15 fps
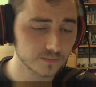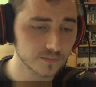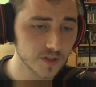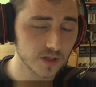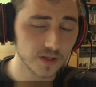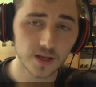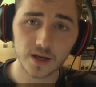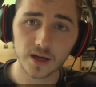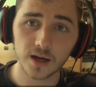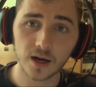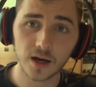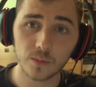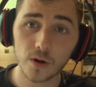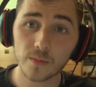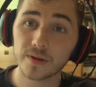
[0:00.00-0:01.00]
So yeah,
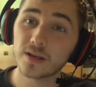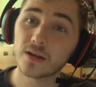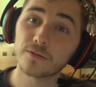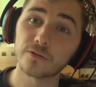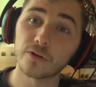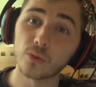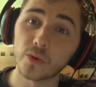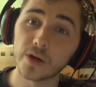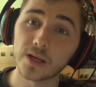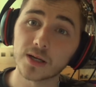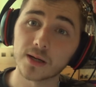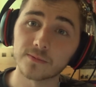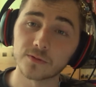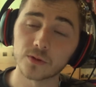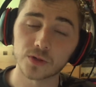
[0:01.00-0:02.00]
I won't be here for a
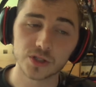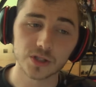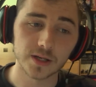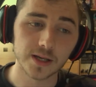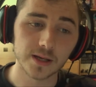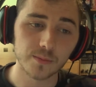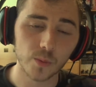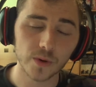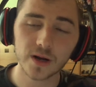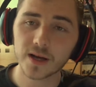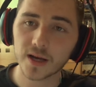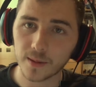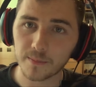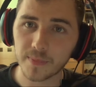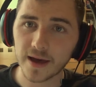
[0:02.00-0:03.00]
week unfortunately, but when I
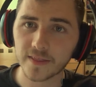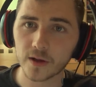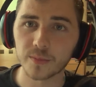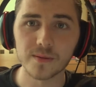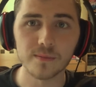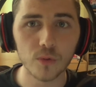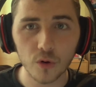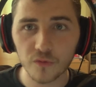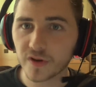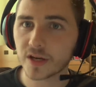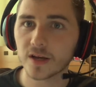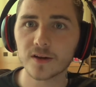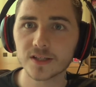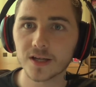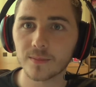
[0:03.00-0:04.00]
come back there'll be more
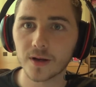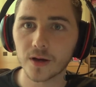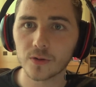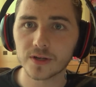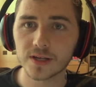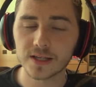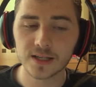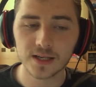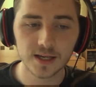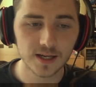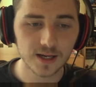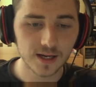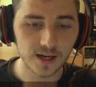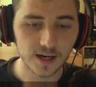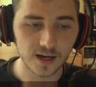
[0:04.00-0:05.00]
videos uploaded.
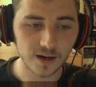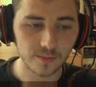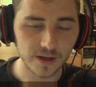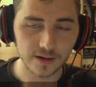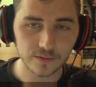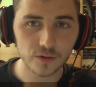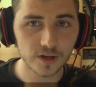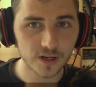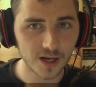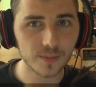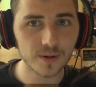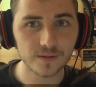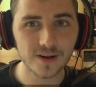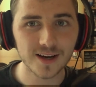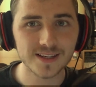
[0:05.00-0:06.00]
And I've got a
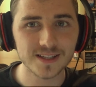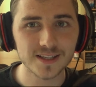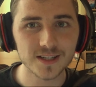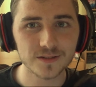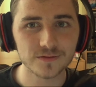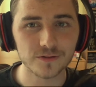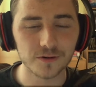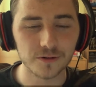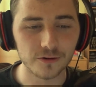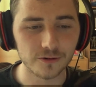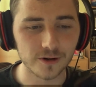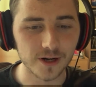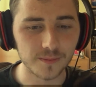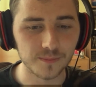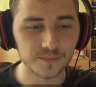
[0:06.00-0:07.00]
couple of ideas
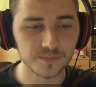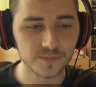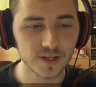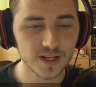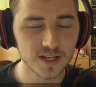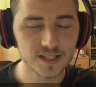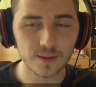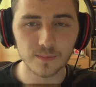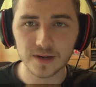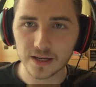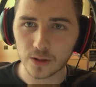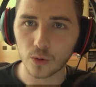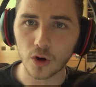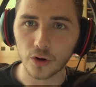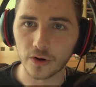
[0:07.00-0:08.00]
for some
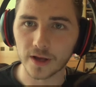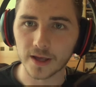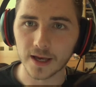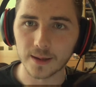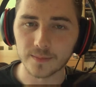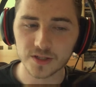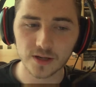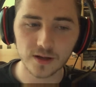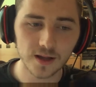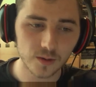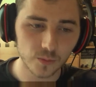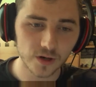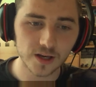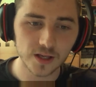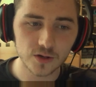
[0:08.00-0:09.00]
little horror games. You know,
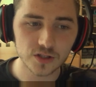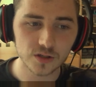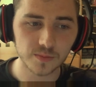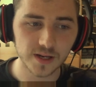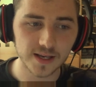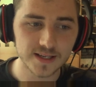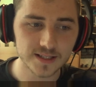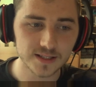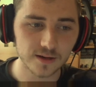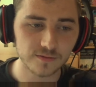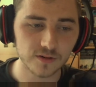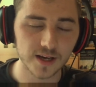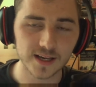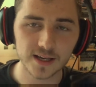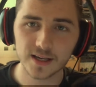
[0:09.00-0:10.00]
like when I used to play
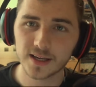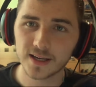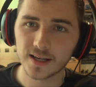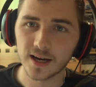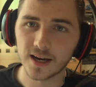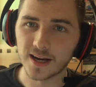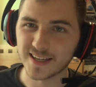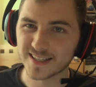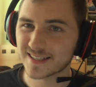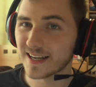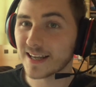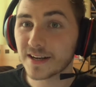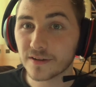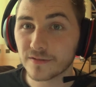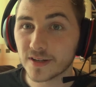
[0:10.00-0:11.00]
stuff like
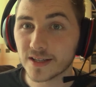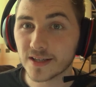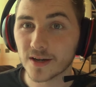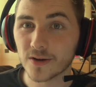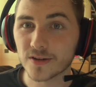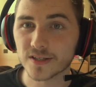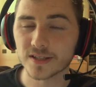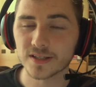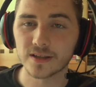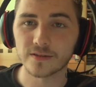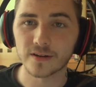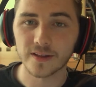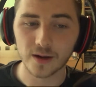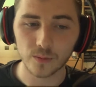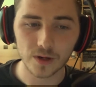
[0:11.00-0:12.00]
Slender videos and
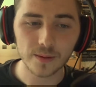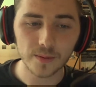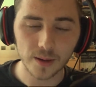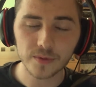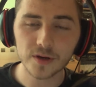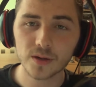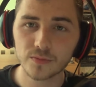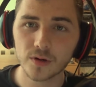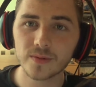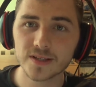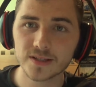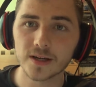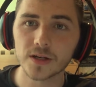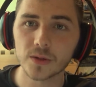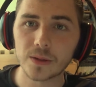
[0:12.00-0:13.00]
stuff like that. Well, I'm going to probably
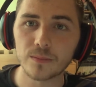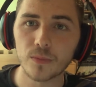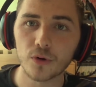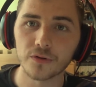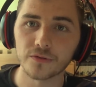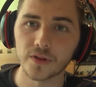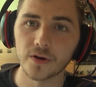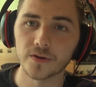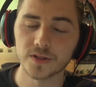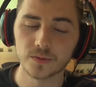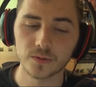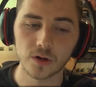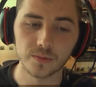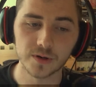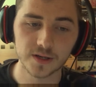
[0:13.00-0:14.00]
start doing more of those
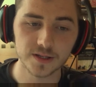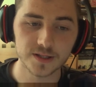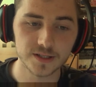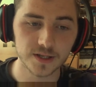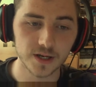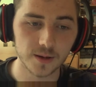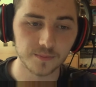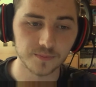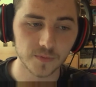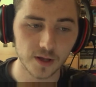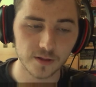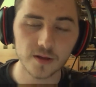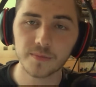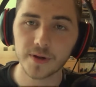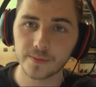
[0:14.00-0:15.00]
as well, because
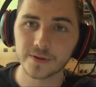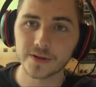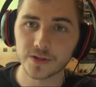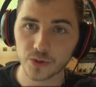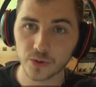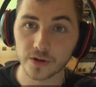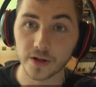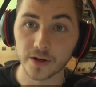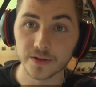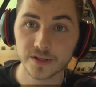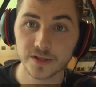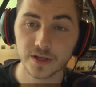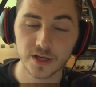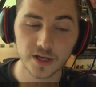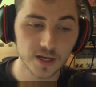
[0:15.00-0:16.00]
I think people enjoy those.